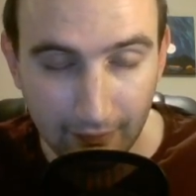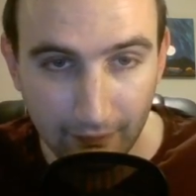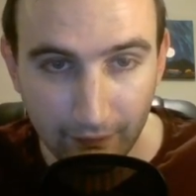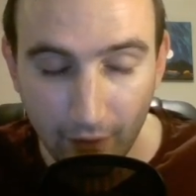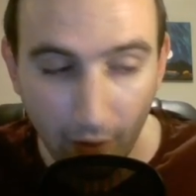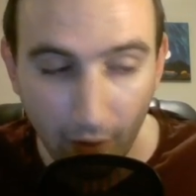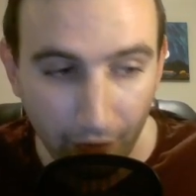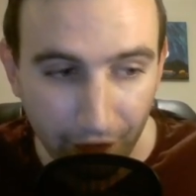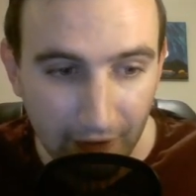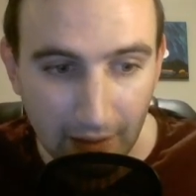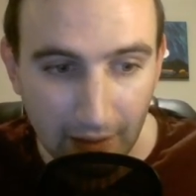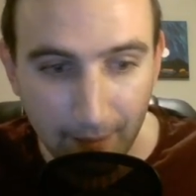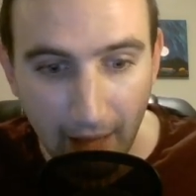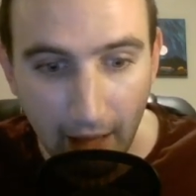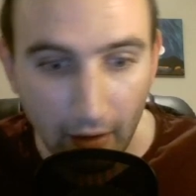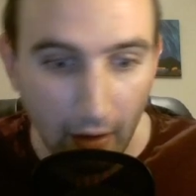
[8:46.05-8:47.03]
They're not thinking
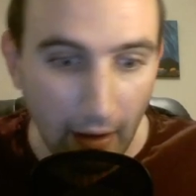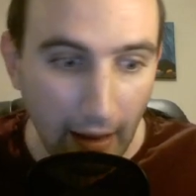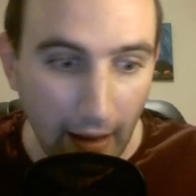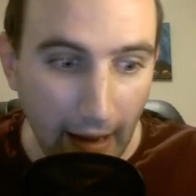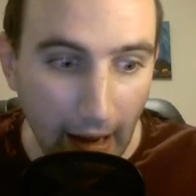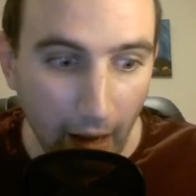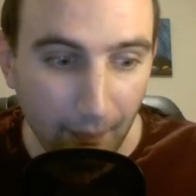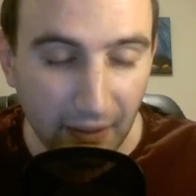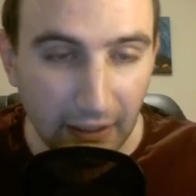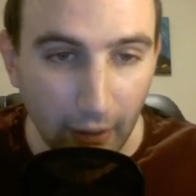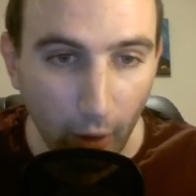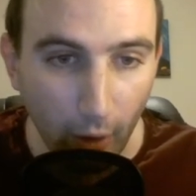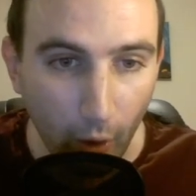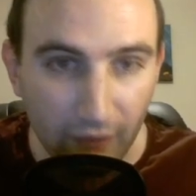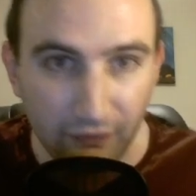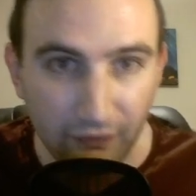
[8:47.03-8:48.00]
about how I'm going to get
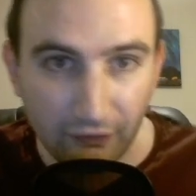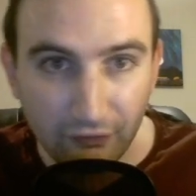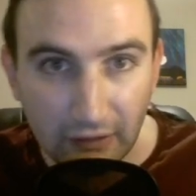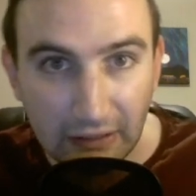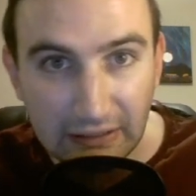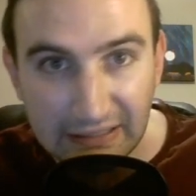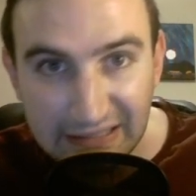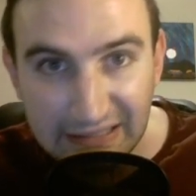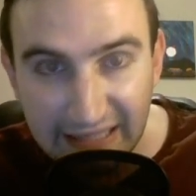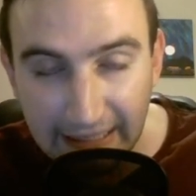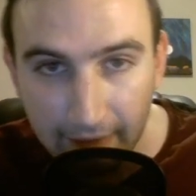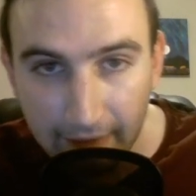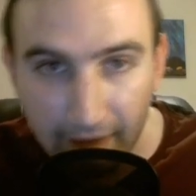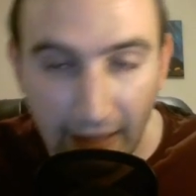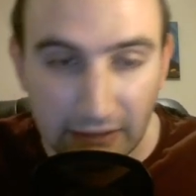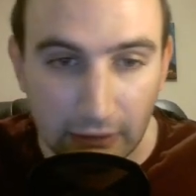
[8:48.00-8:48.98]
along with this little clique
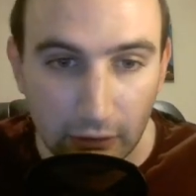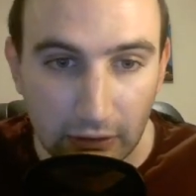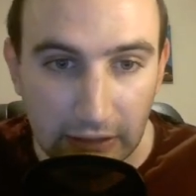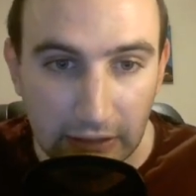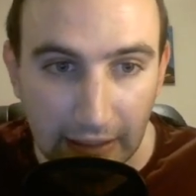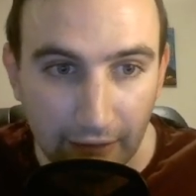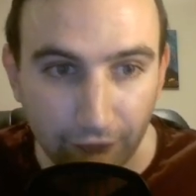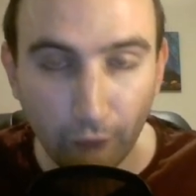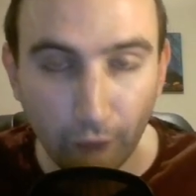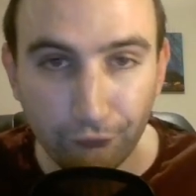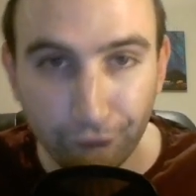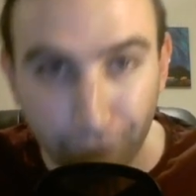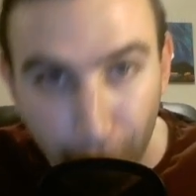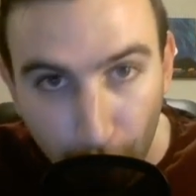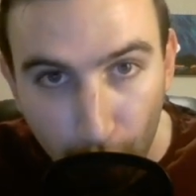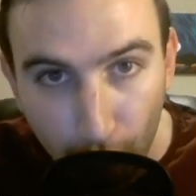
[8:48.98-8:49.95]
and that little clique. It's not
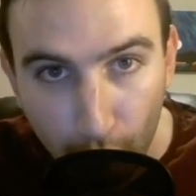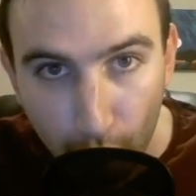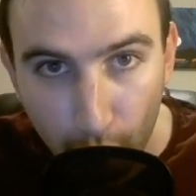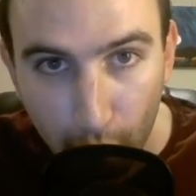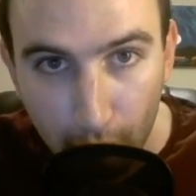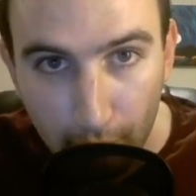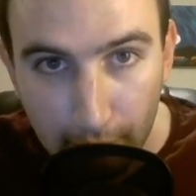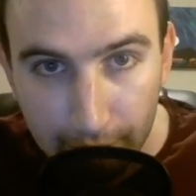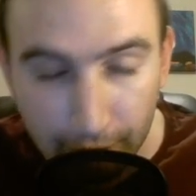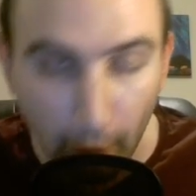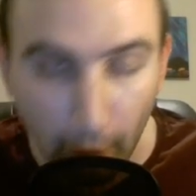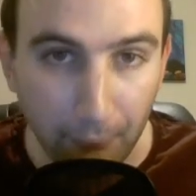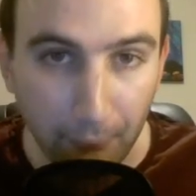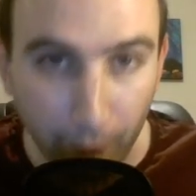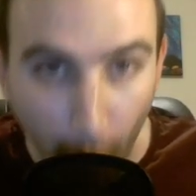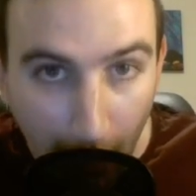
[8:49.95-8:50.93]
school. It's
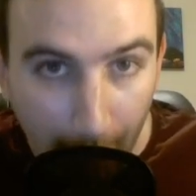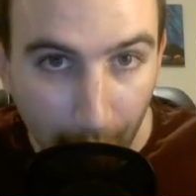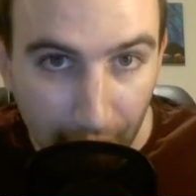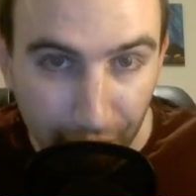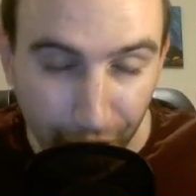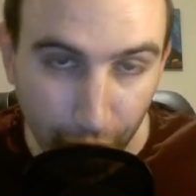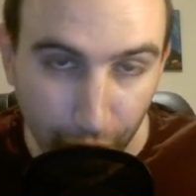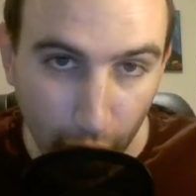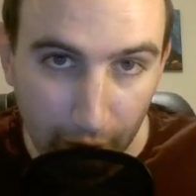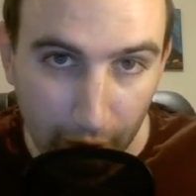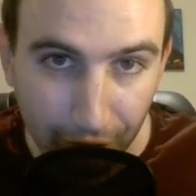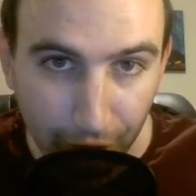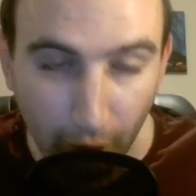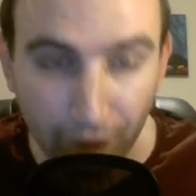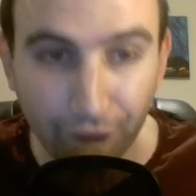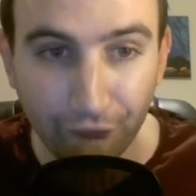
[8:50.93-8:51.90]
not primary school.
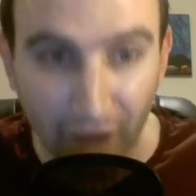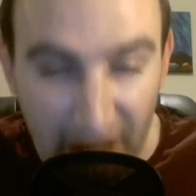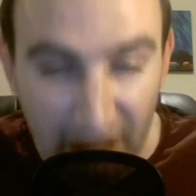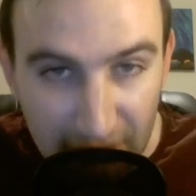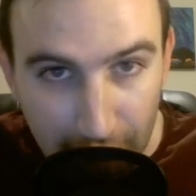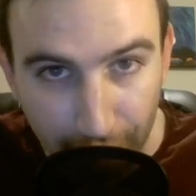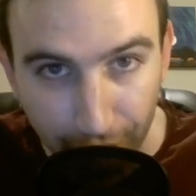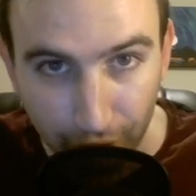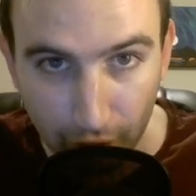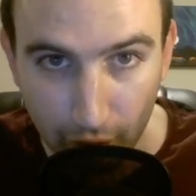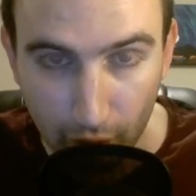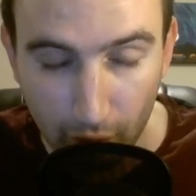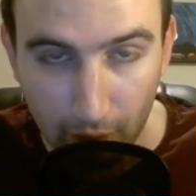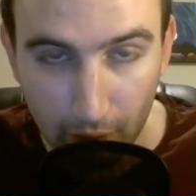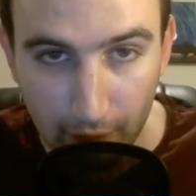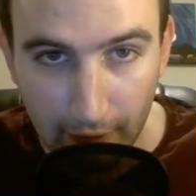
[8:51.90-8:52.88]
It's not senior
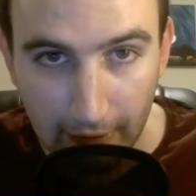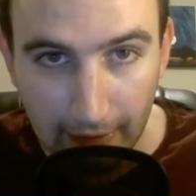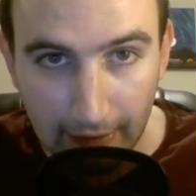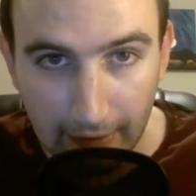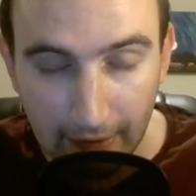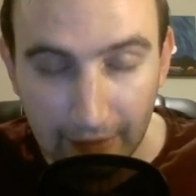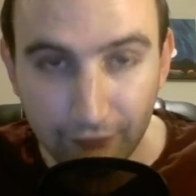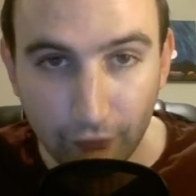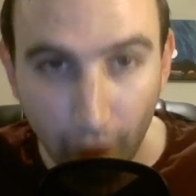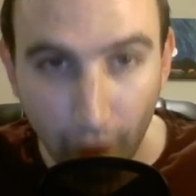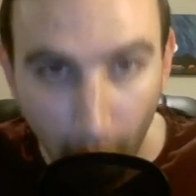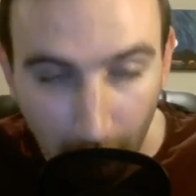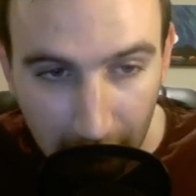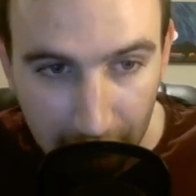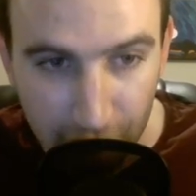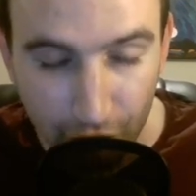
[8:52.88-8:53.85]
school. It's
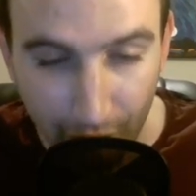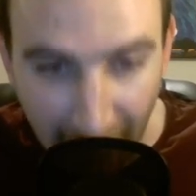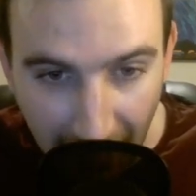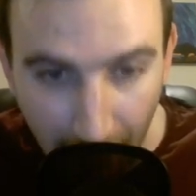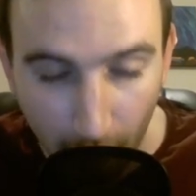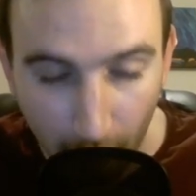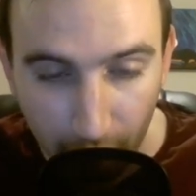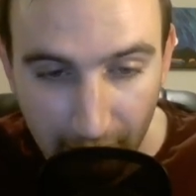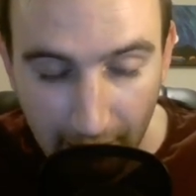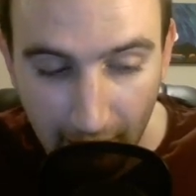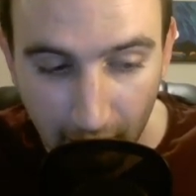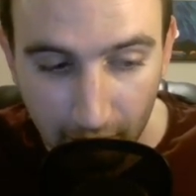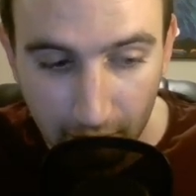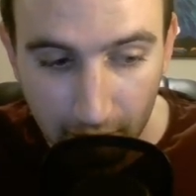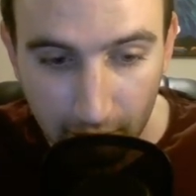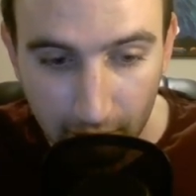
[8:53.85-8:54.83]
college. You're an adult now.